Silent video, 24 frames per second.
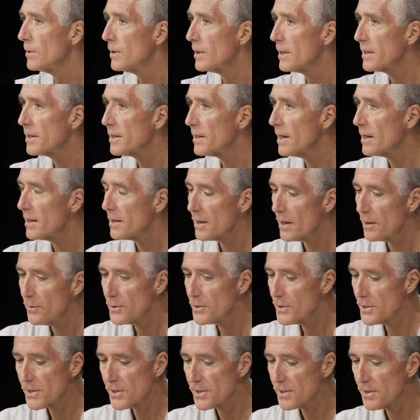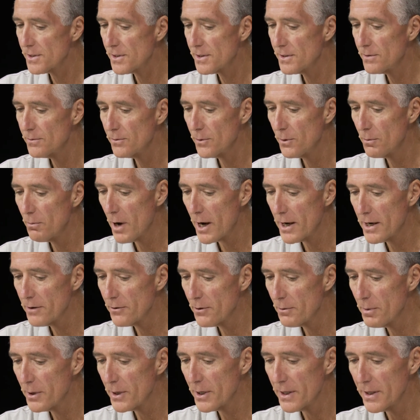Well, and I would just remind
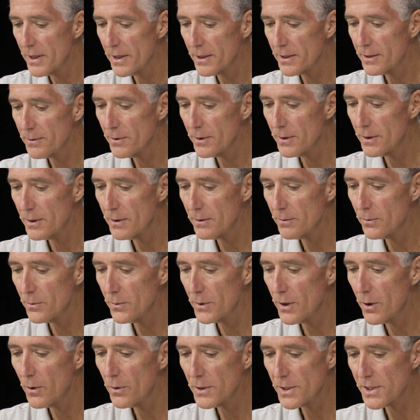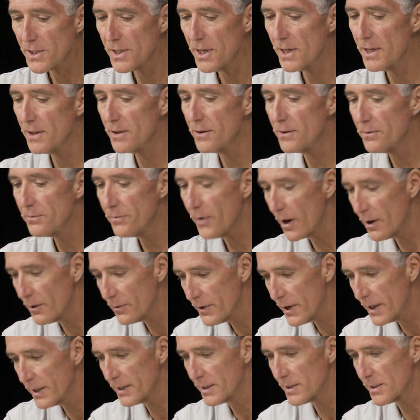everybody that we always say that
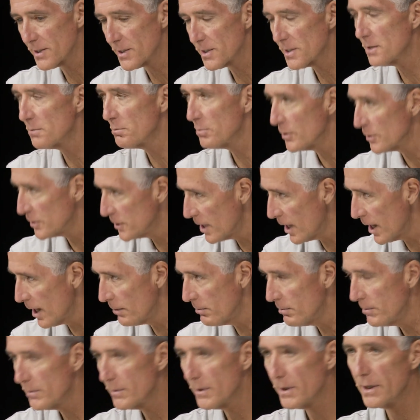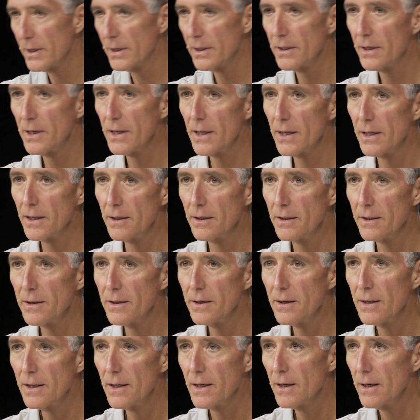firefighting is a simple job,
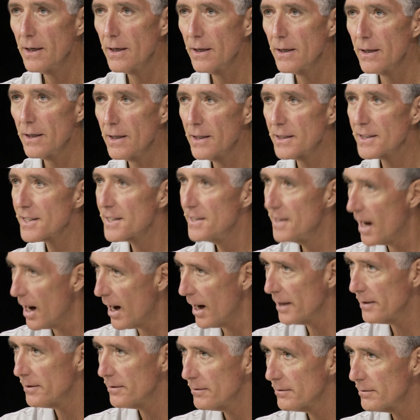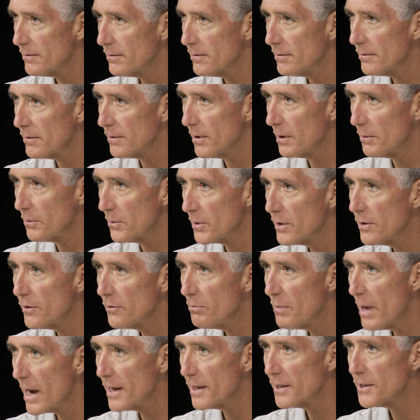and it's not. And we have
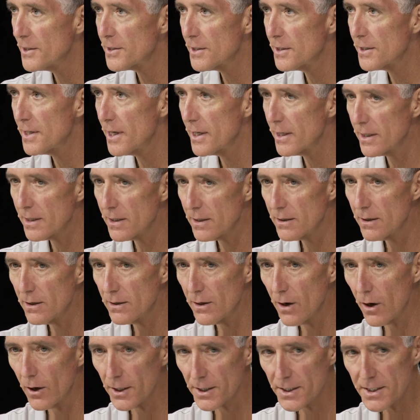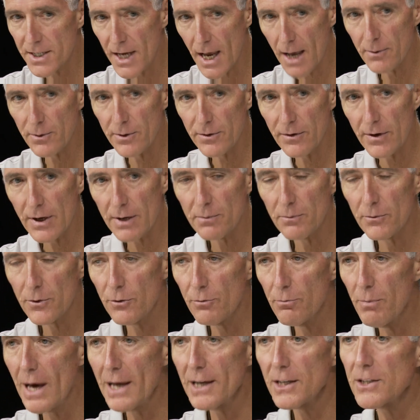managed to take we've
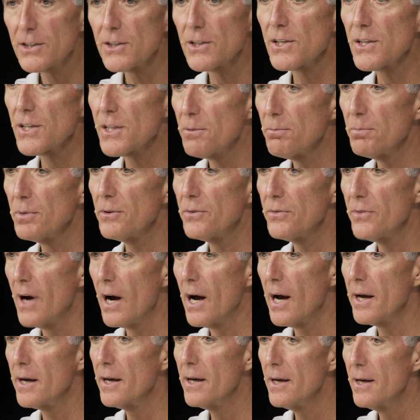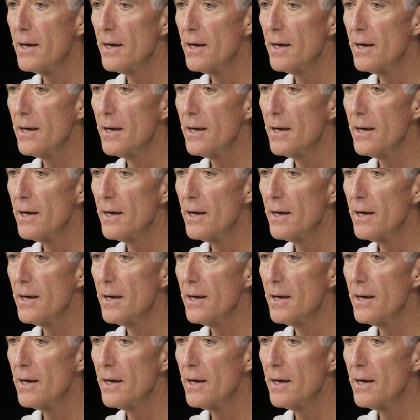managed to simplify